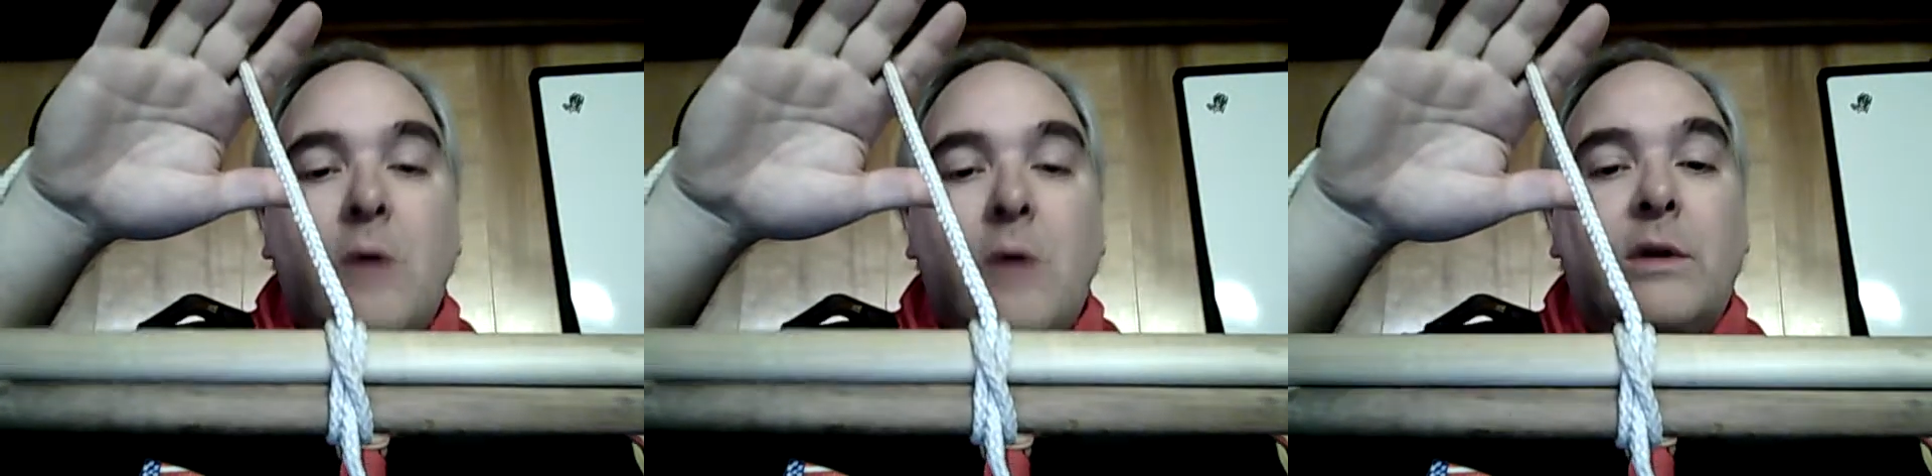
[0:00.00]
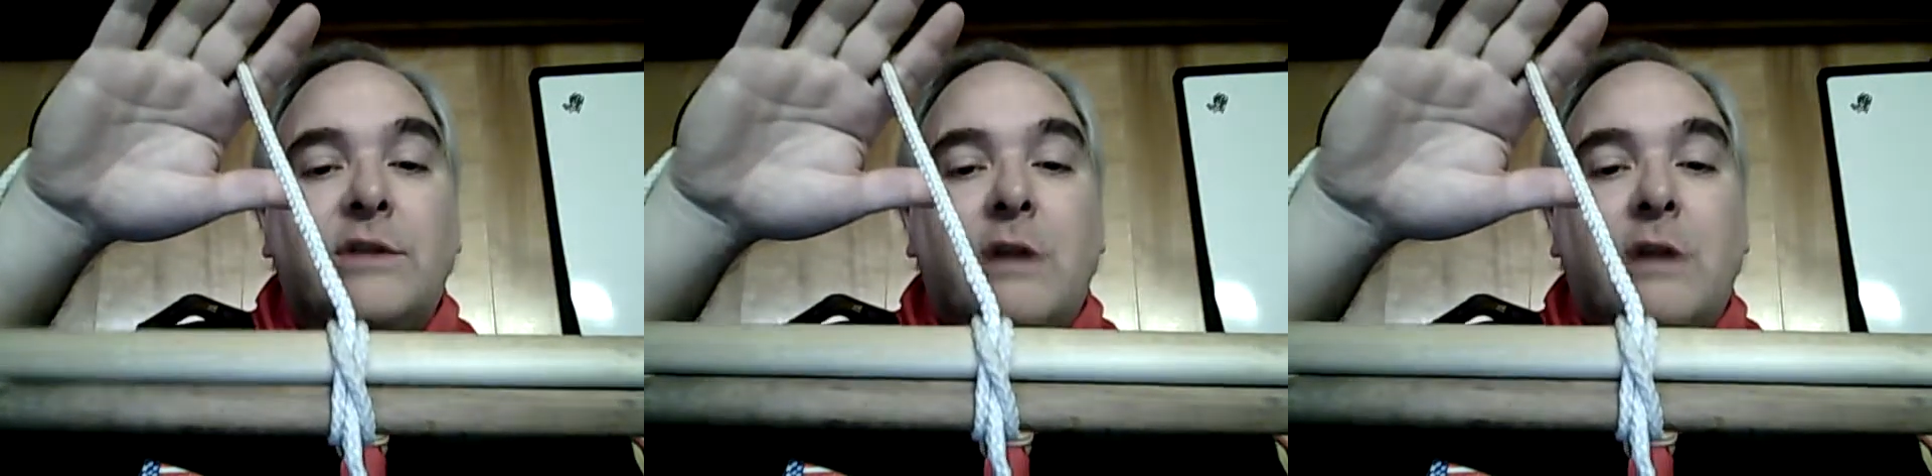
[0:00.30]
We're
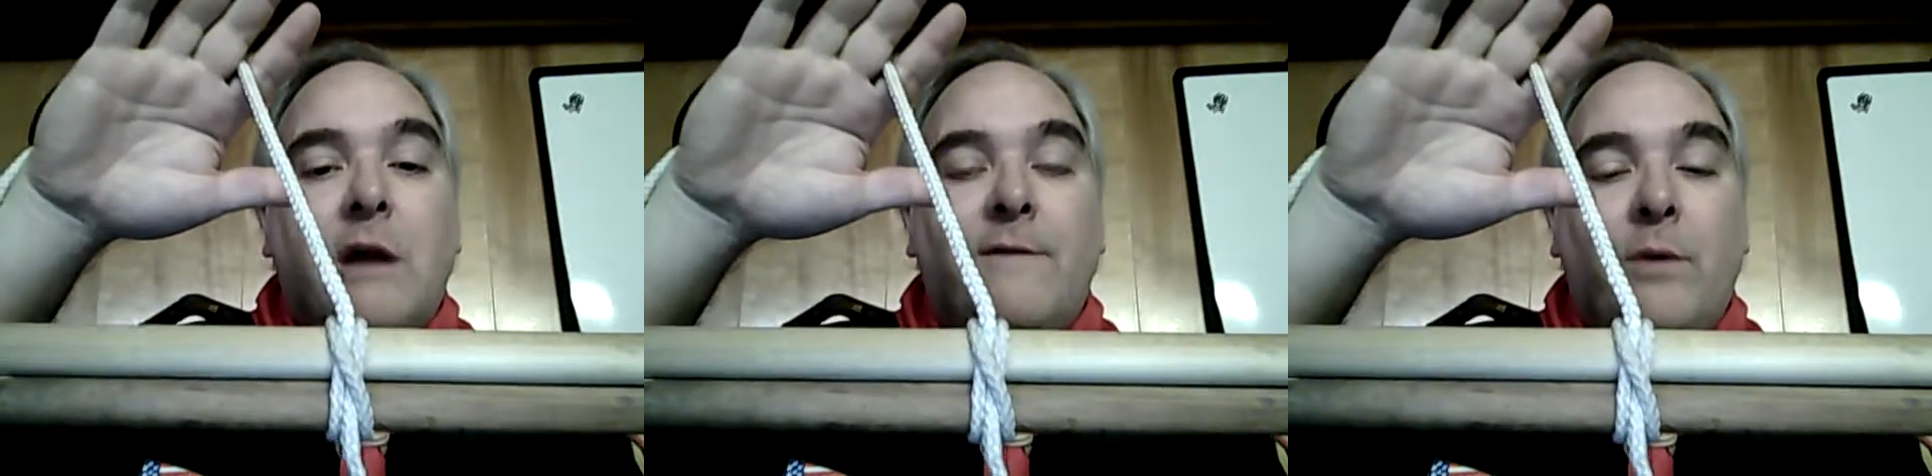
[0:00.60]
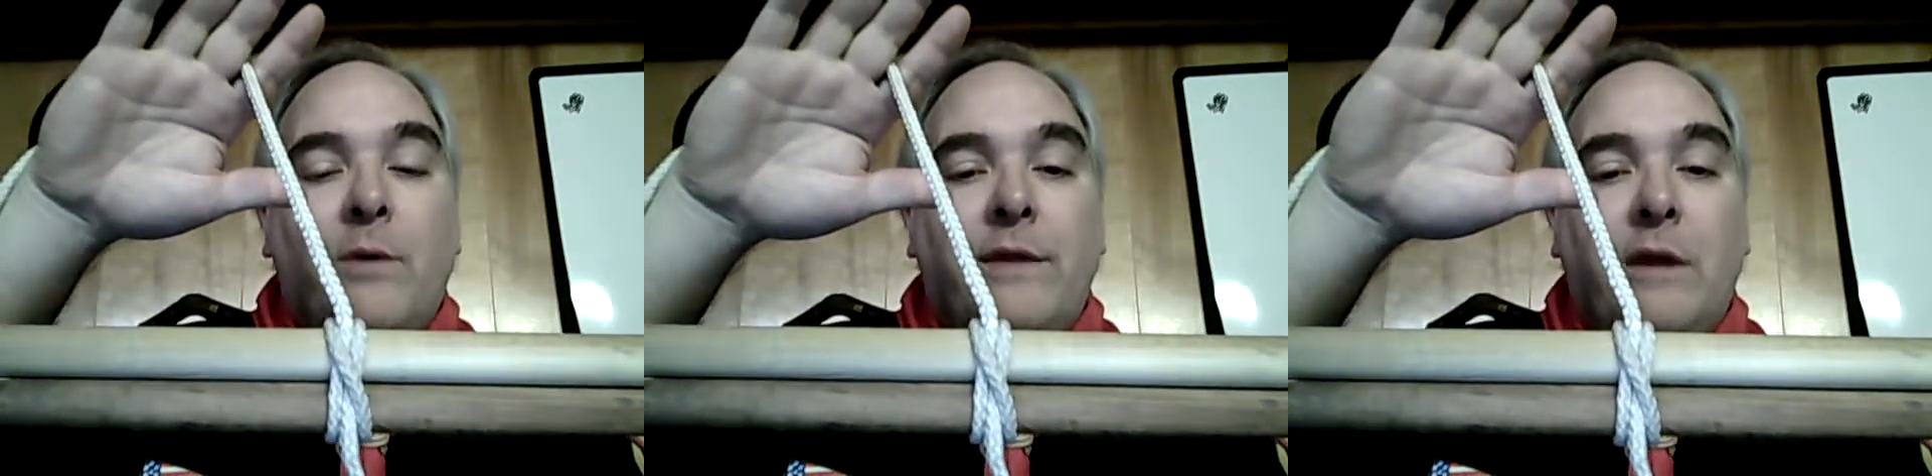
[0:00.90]
going to start off
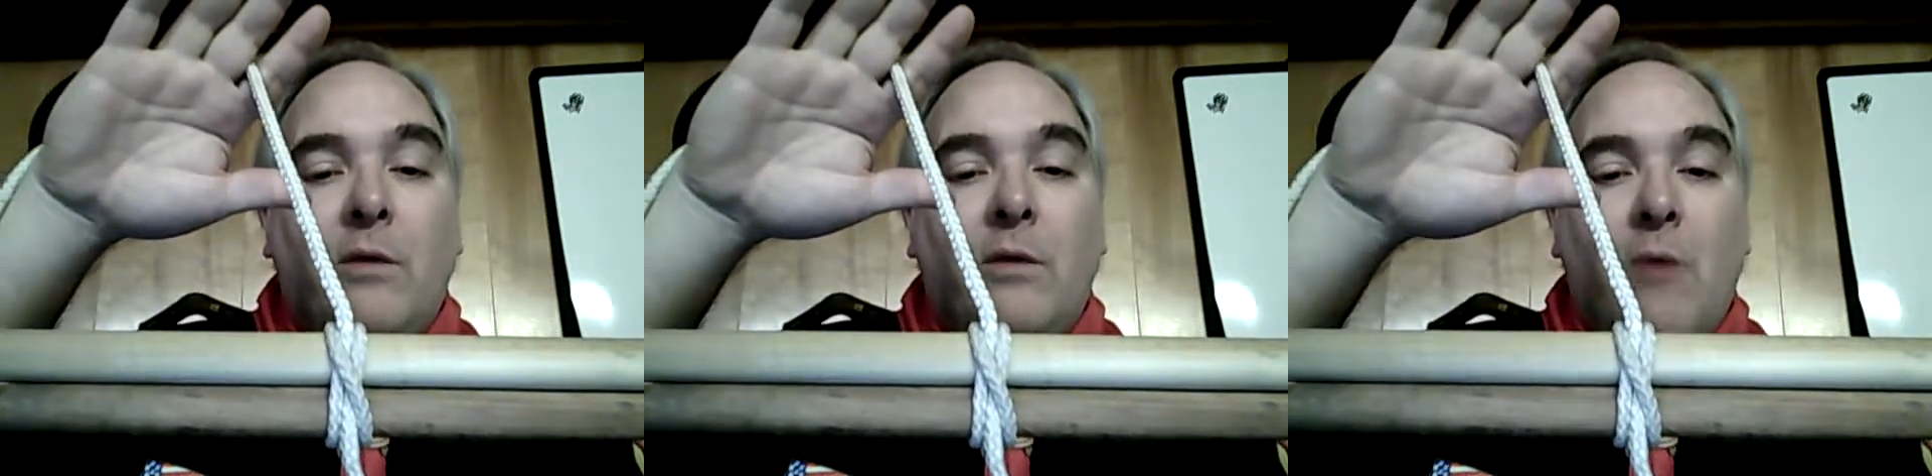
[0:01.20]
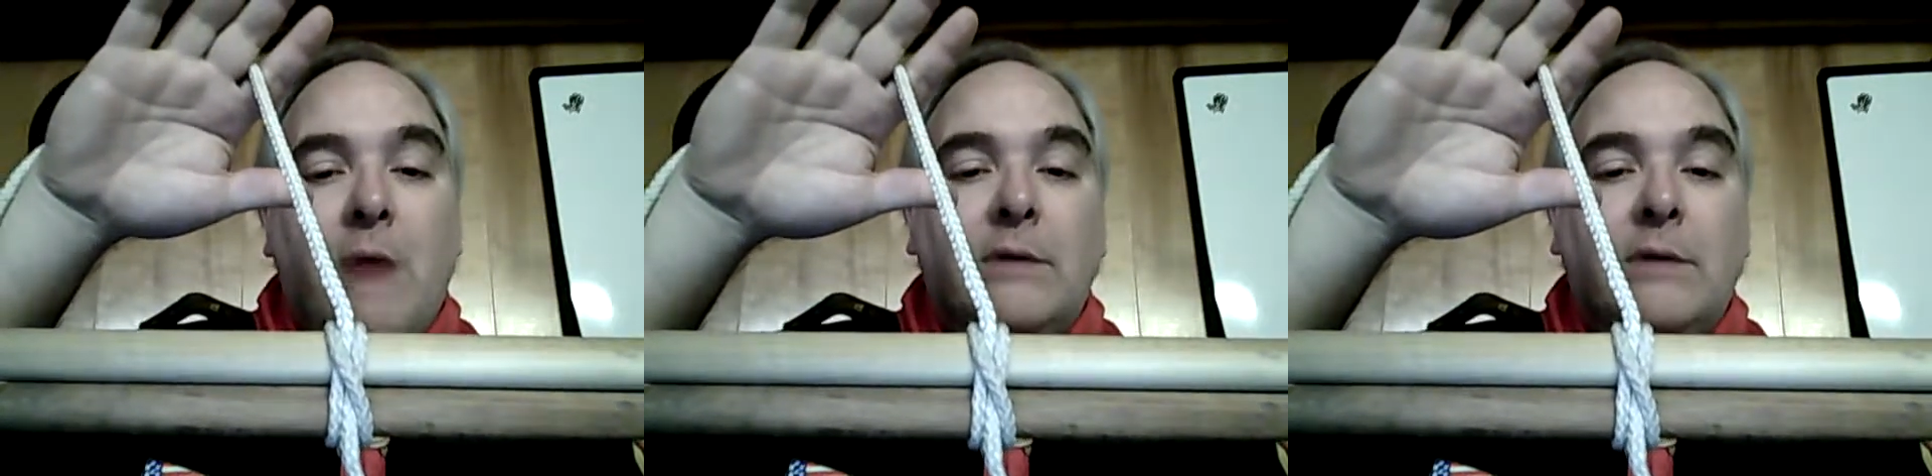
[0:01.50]
with the
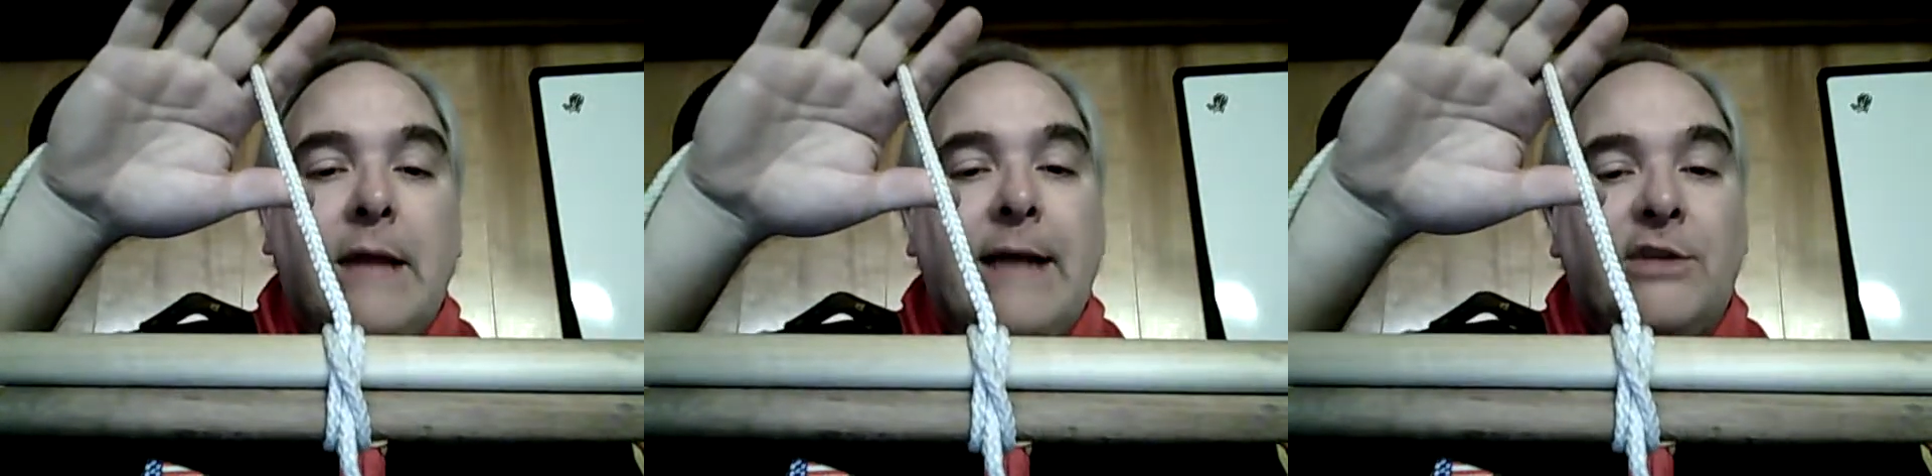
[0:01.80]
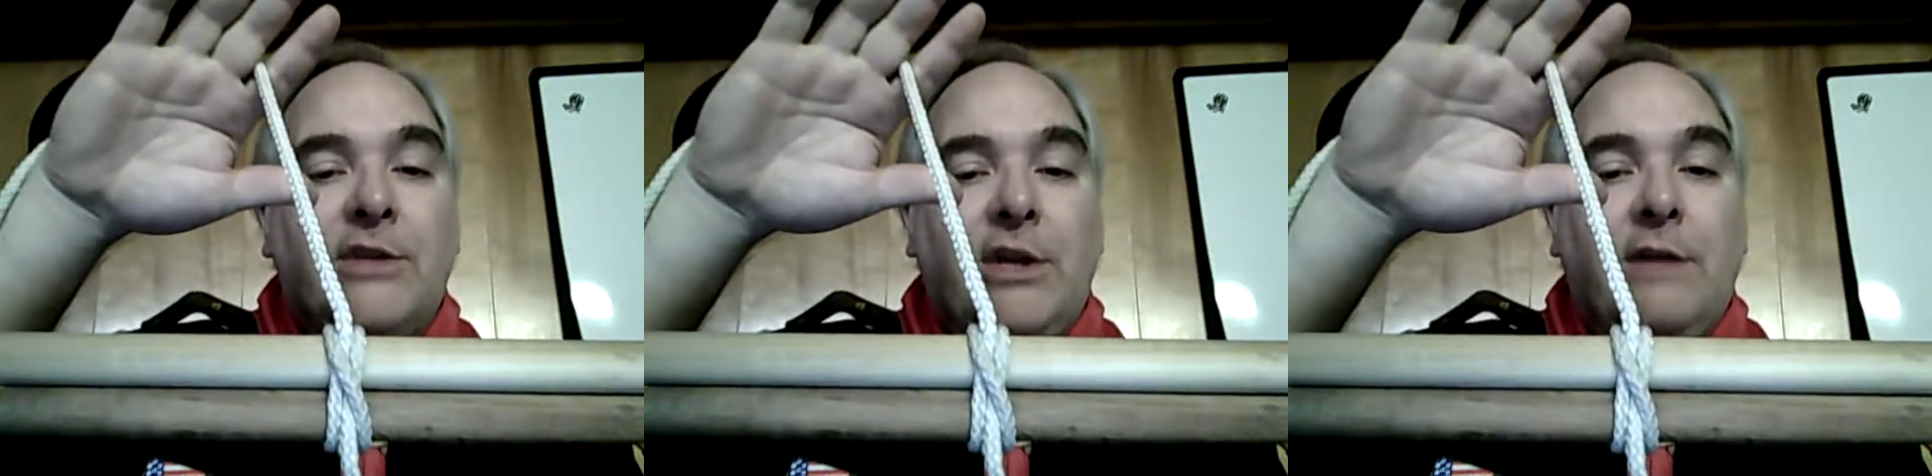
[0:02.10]
round
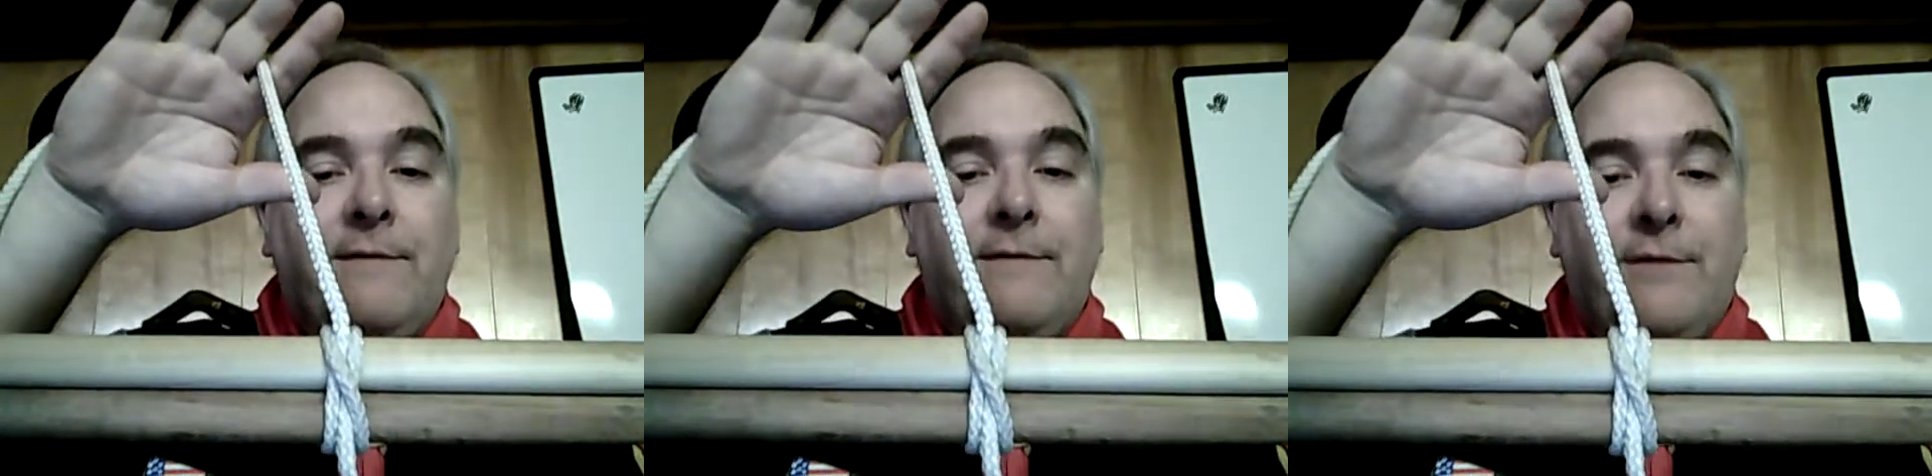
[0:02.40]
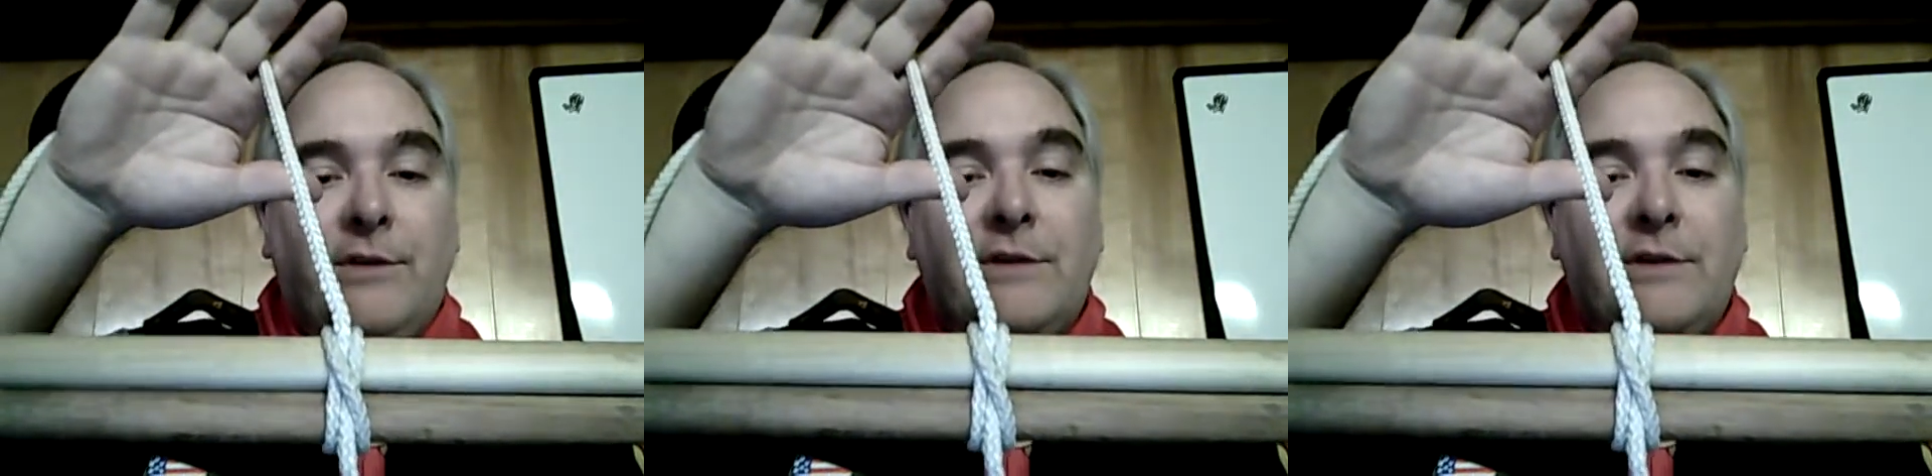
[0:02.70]
lashing
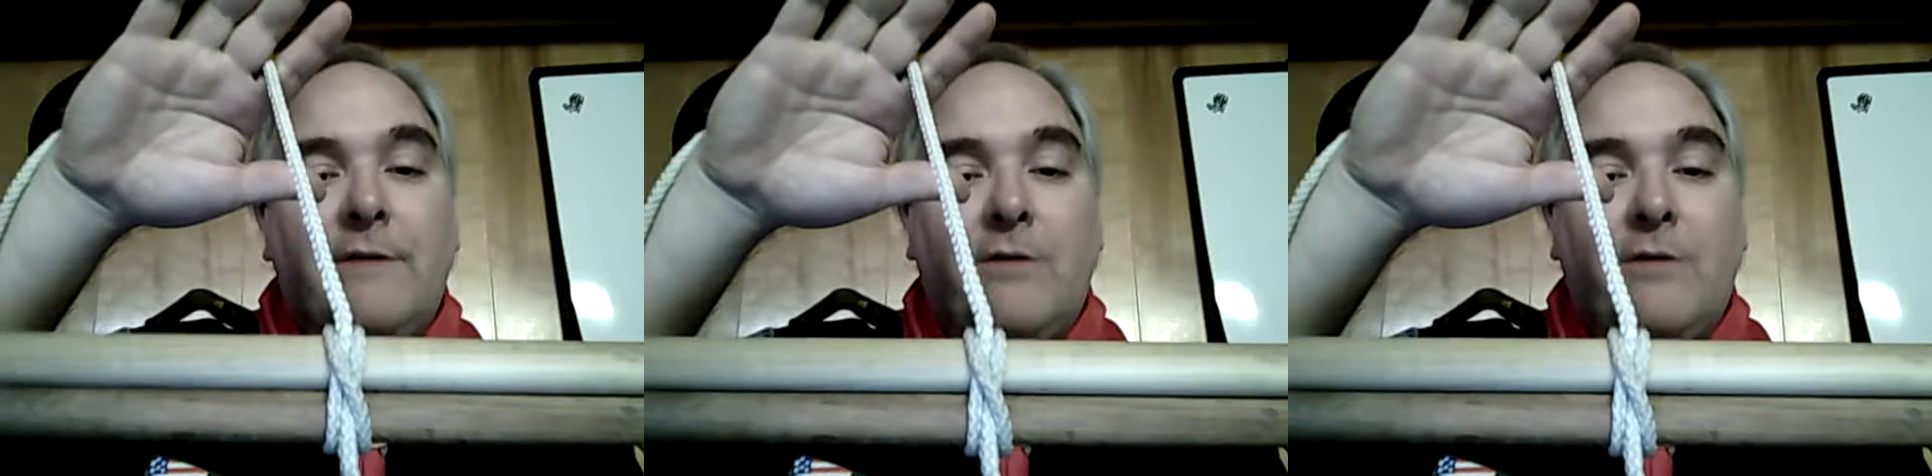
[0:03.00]
first.